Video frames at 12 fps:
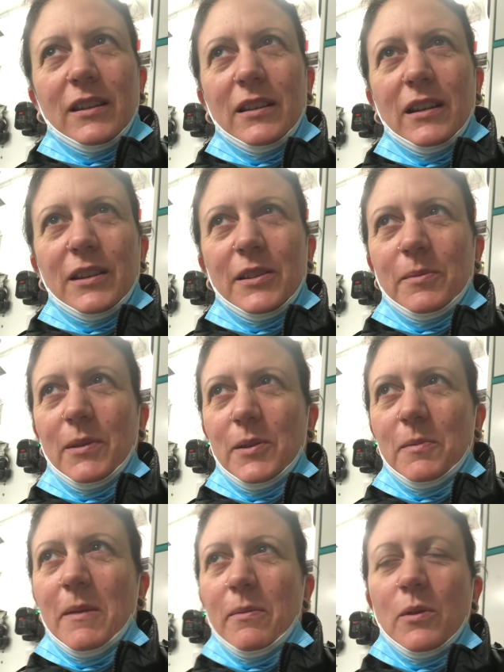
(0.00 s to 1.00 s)
I suppose
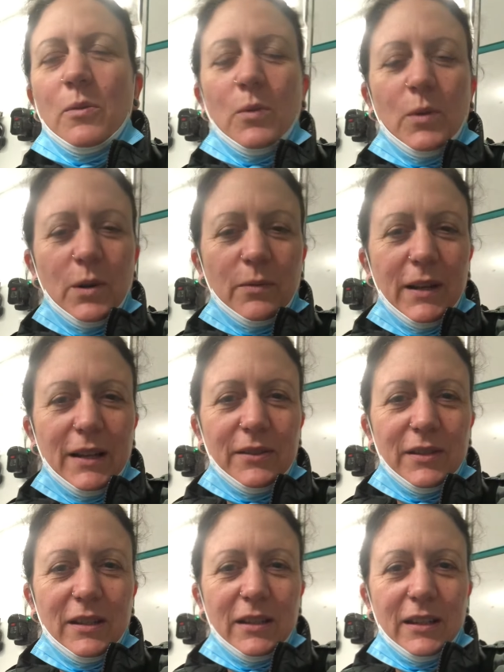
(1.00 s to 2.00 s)
people who walk around
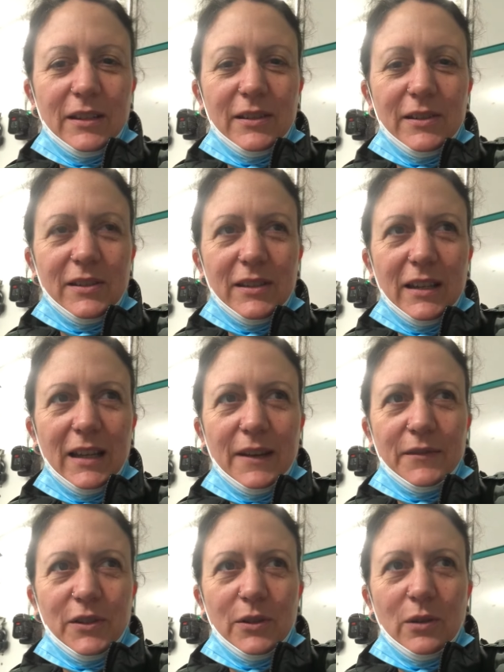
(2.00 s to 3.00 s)
and have
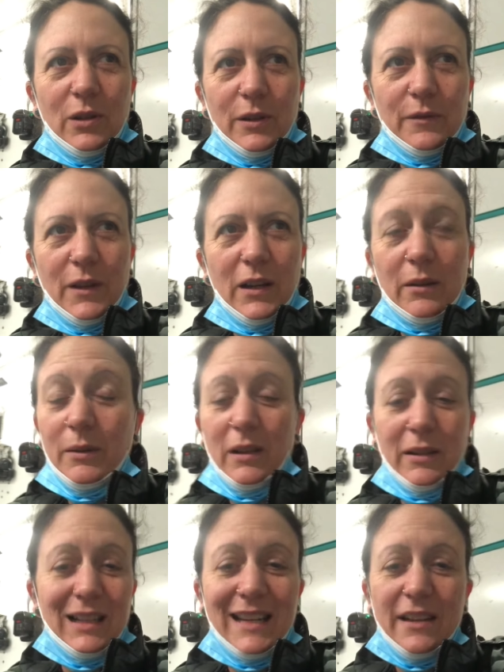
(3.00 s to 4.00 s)
to do a lot of
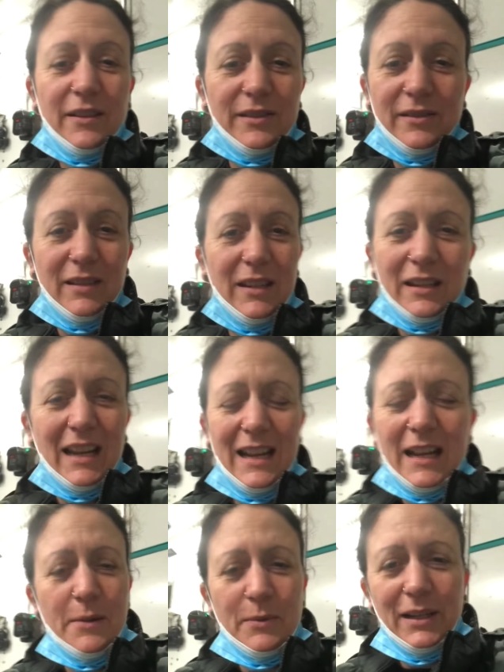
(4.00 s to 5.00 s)
cleaners,
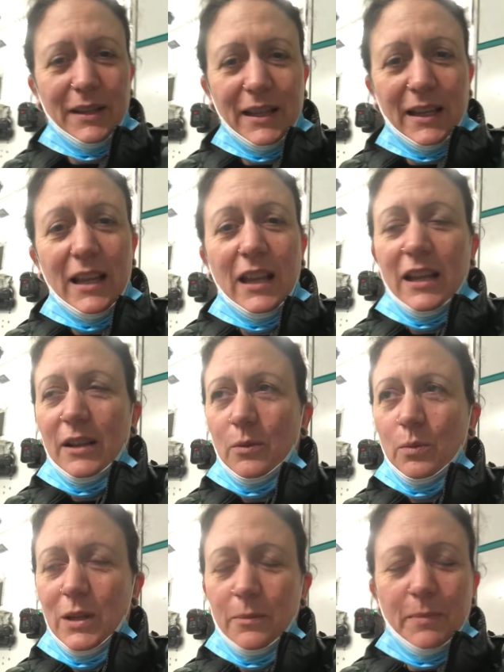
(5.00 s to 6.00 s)
anyone like that,
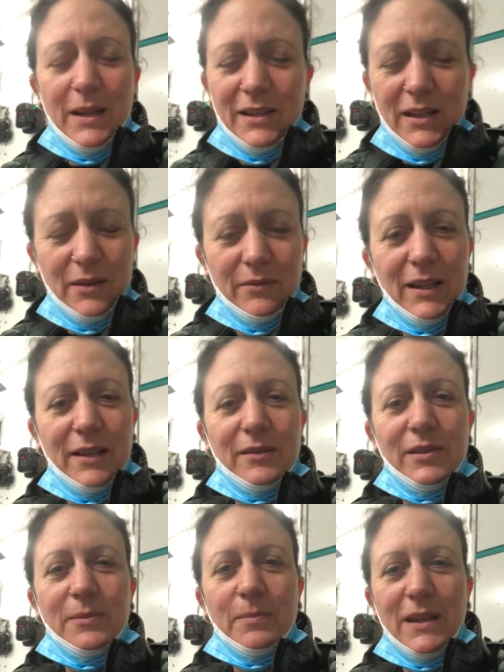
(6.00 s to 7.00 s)
bending
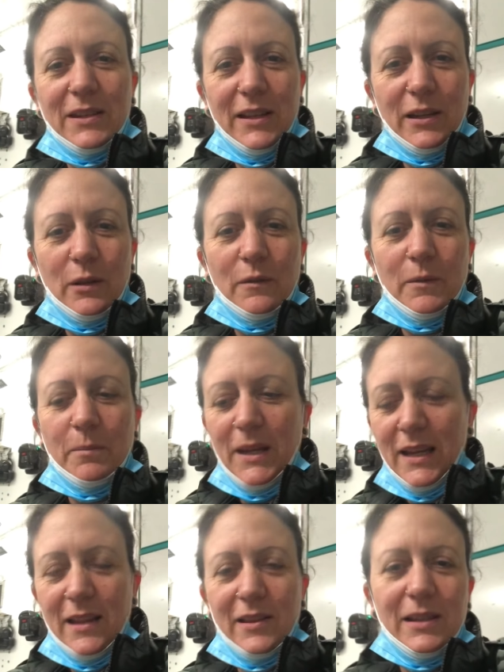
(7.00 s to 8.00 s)
around, bending over,
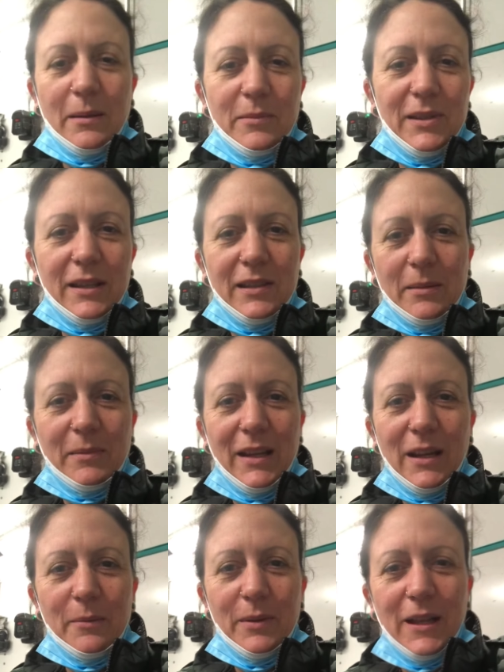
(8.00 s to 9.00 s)
picking something
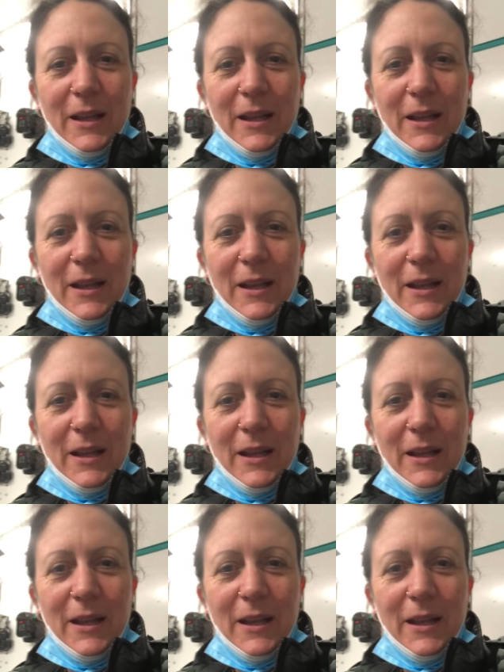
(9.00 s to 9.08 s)
up.